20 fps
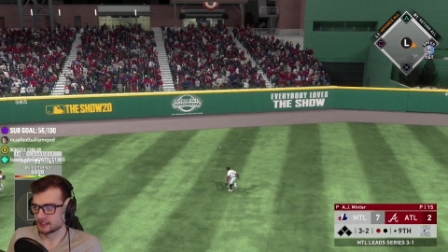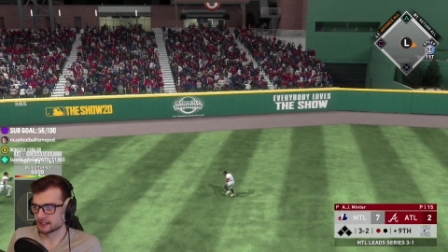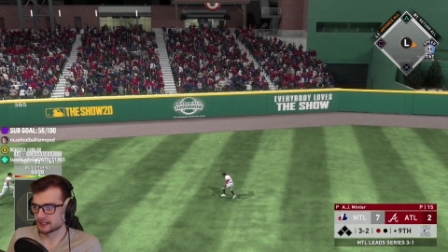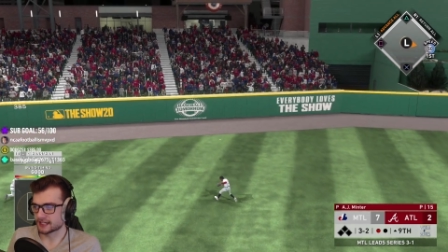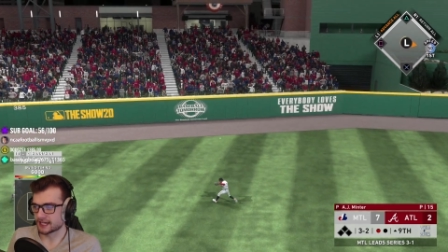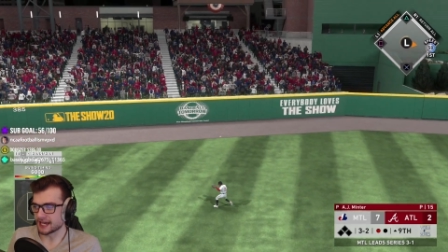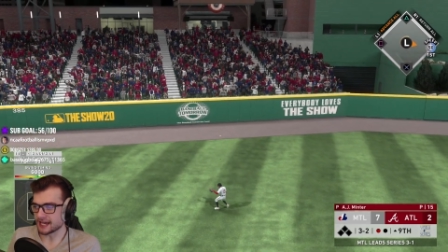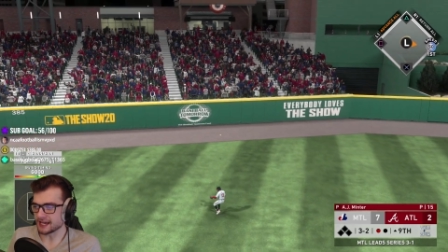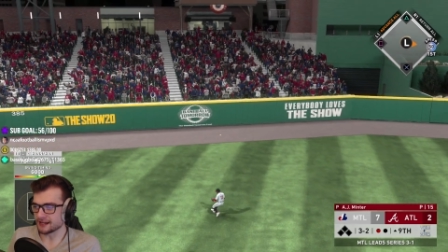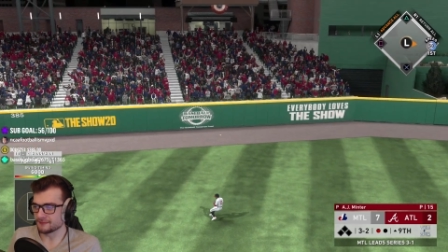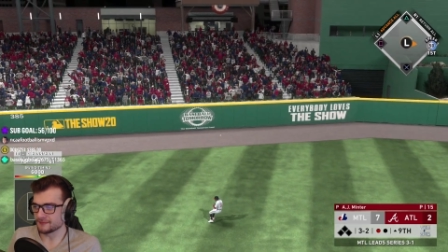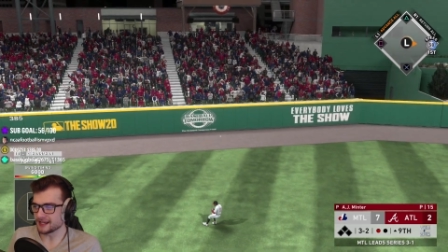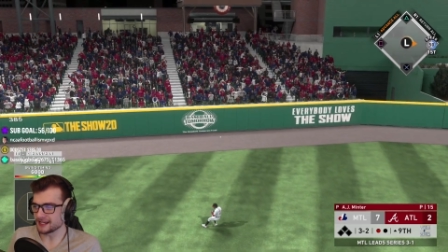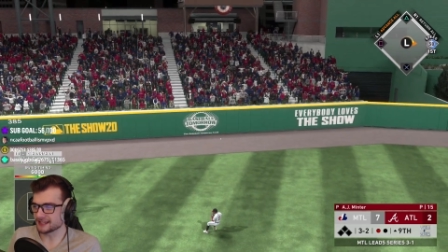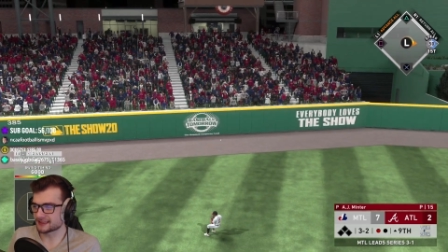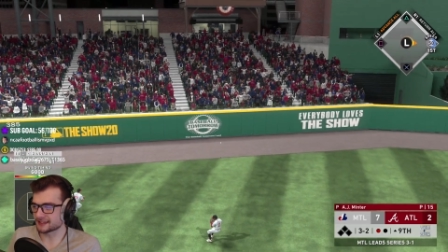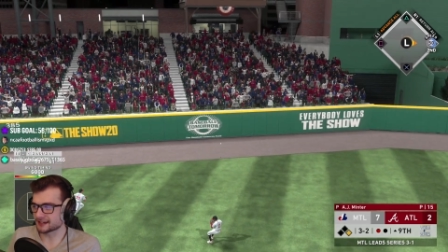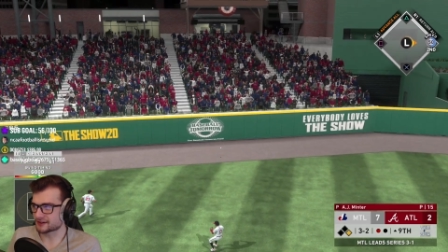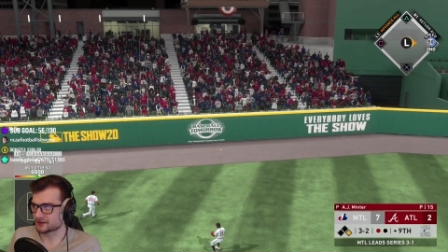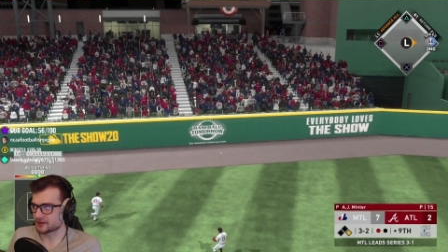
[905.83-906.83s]
can
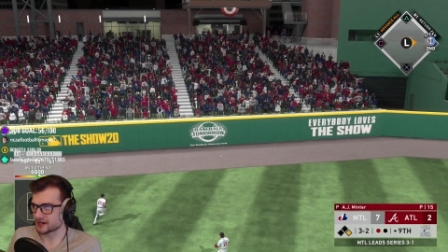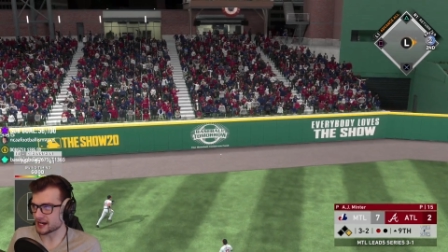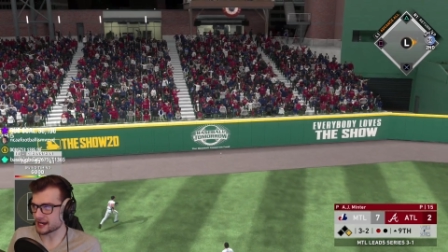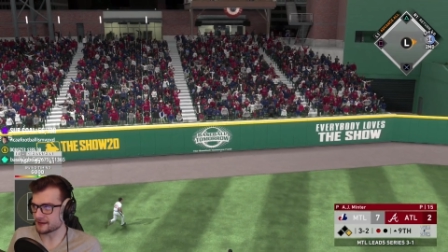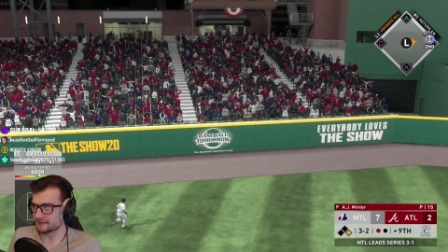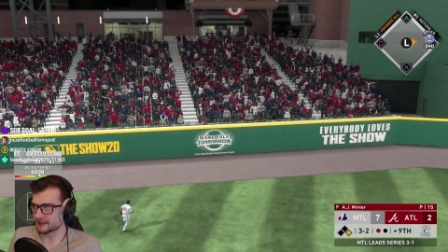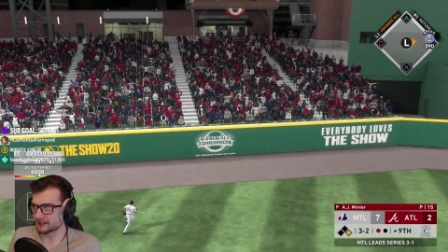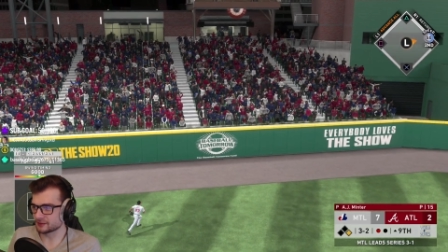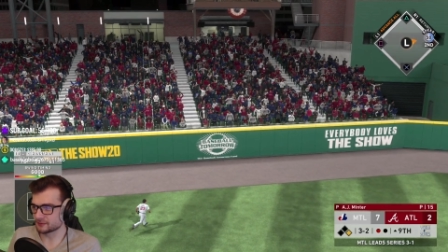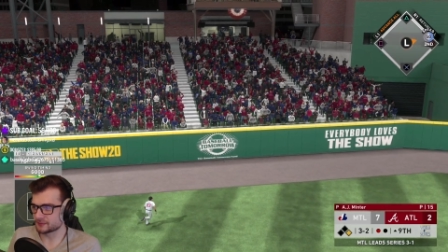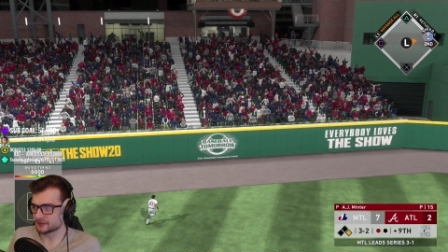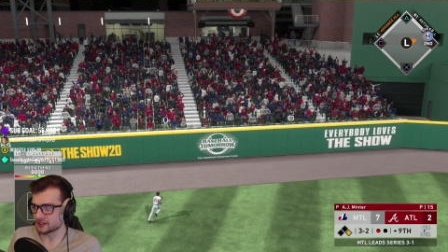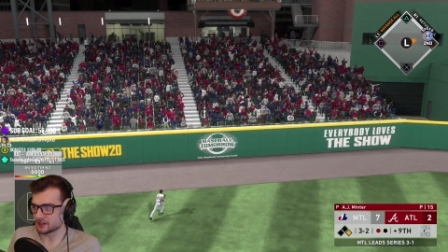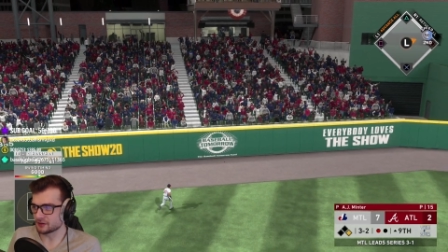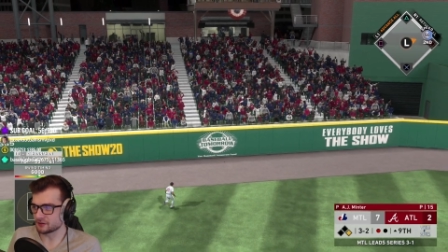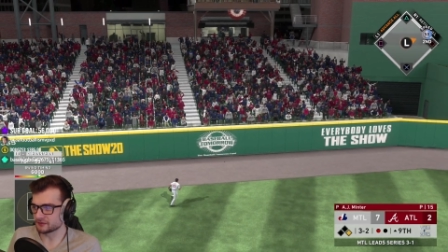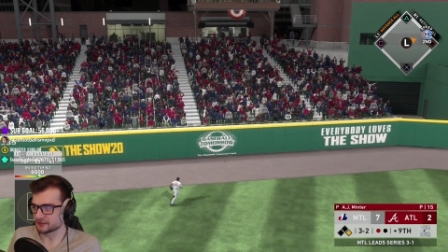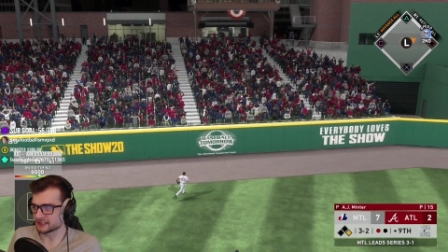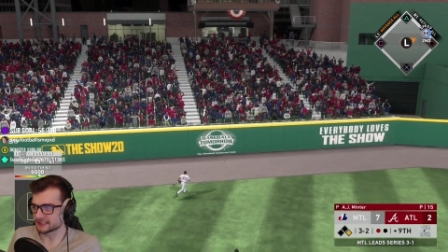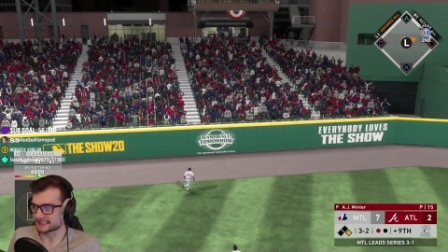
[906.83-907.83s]
make the crab. That'll be
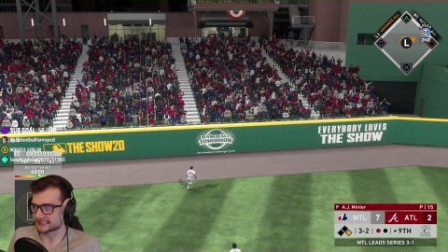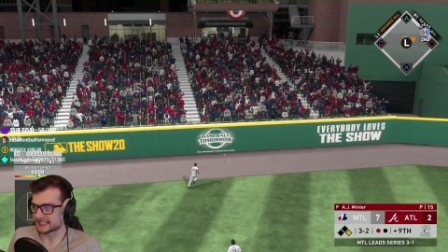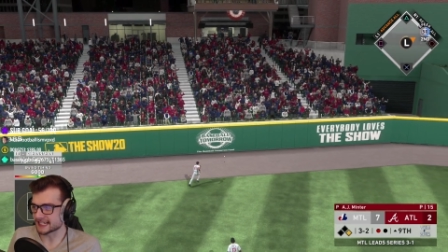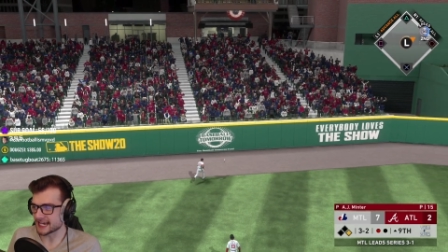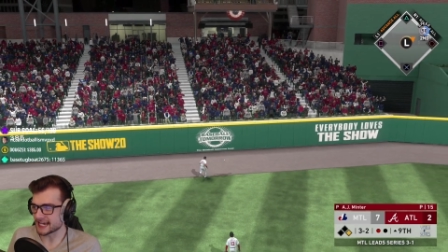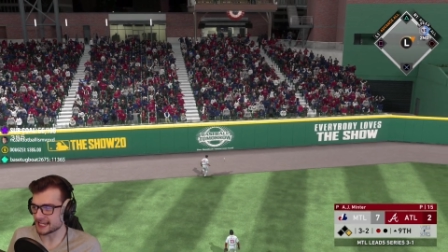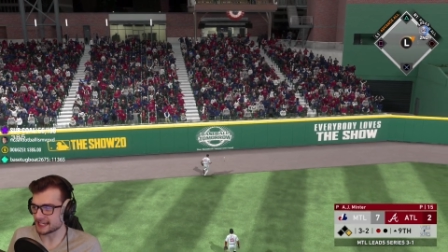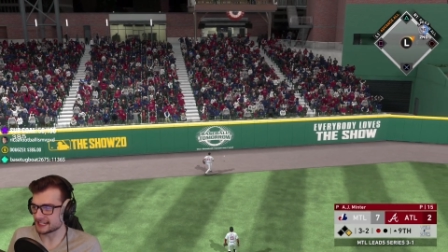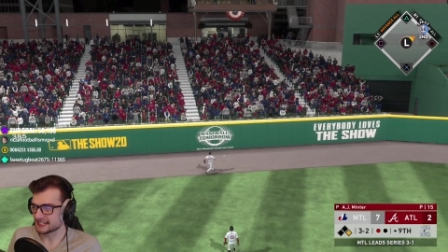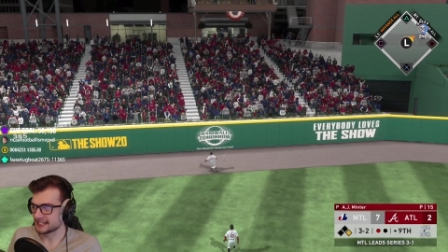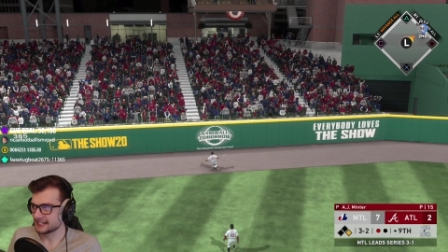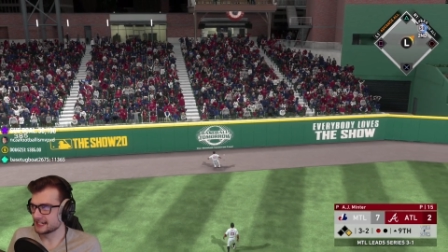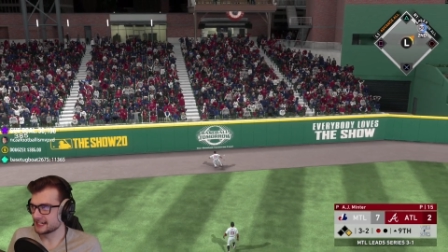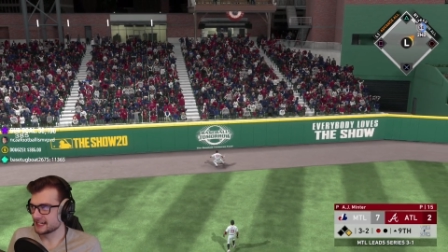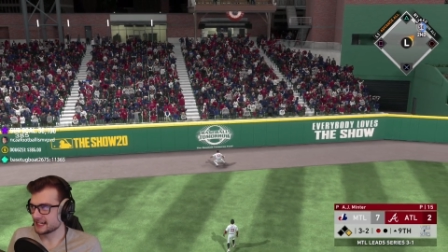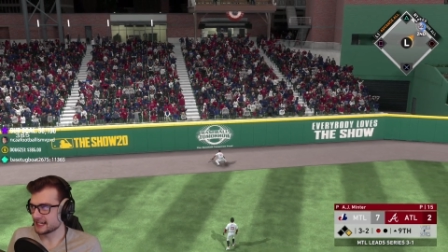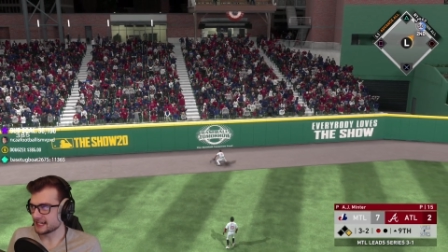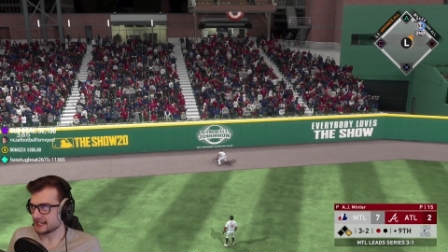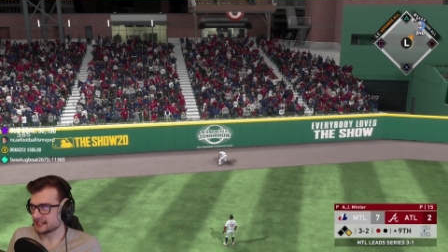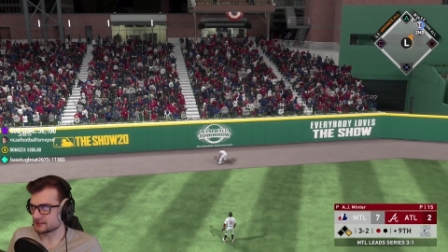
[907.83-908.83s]
over his head
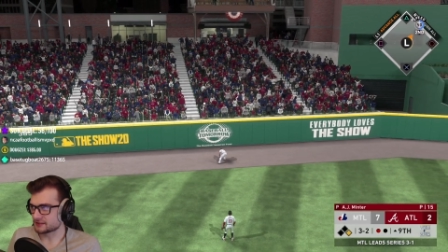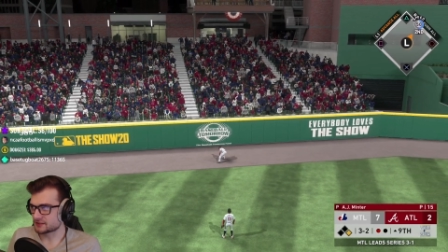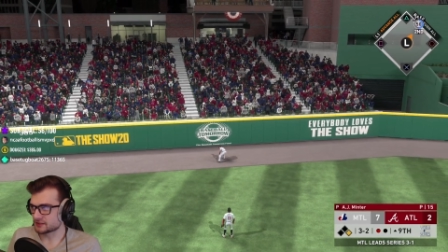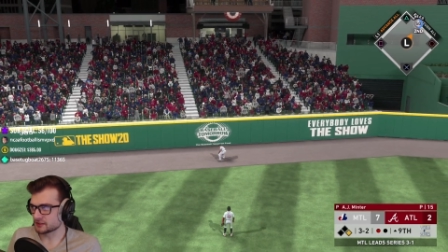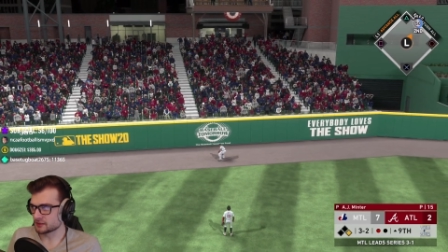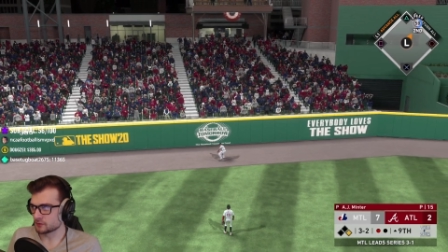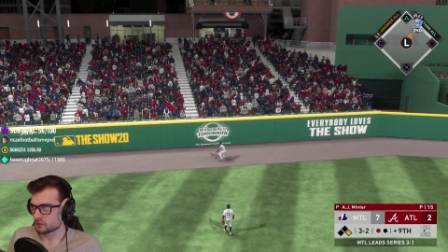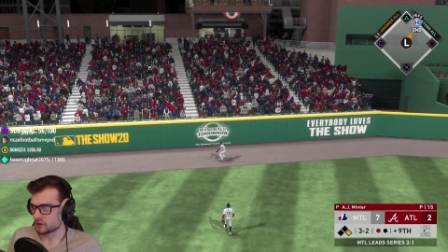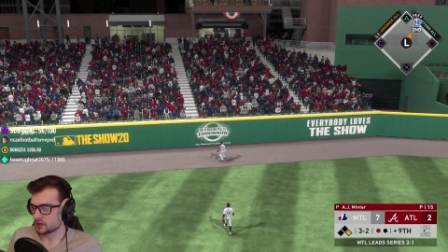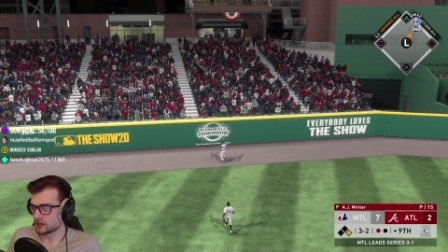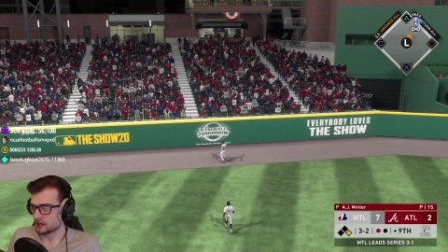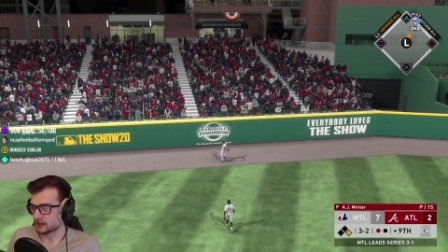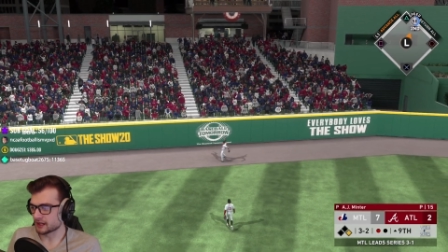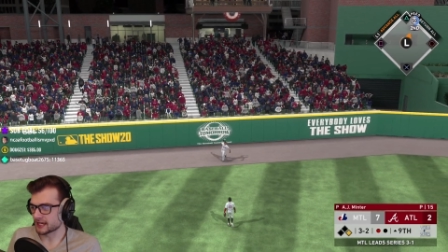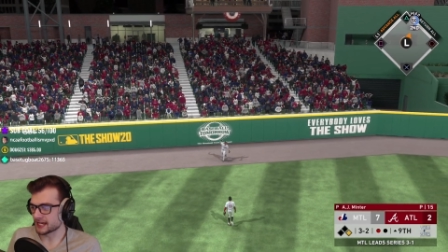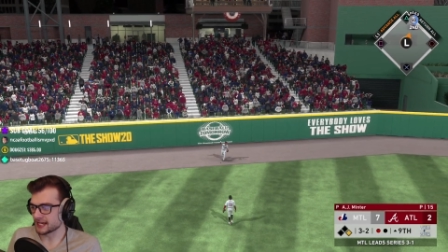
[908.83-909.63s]
and to the wall.